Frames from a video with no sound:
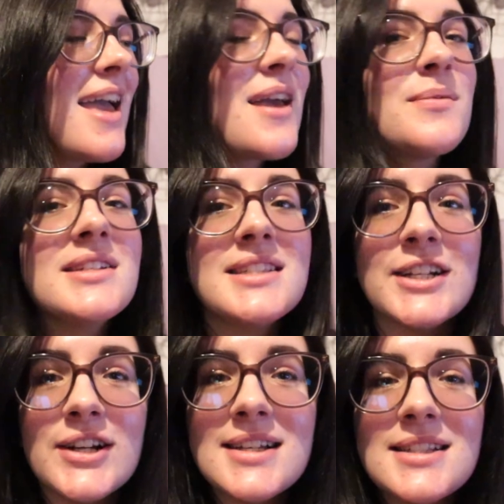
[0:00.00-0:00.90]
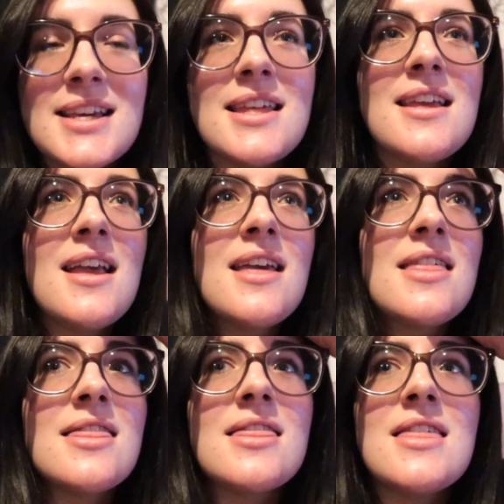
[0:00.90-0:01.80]
It was seriously
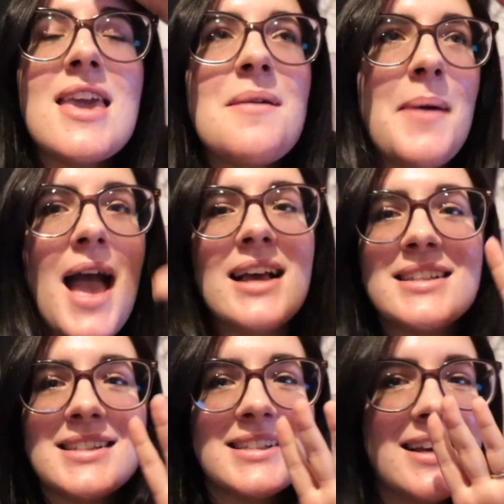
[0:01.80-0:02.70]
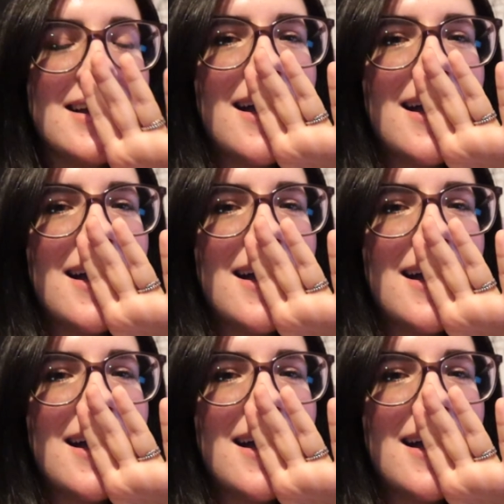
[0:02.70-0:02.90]
the best.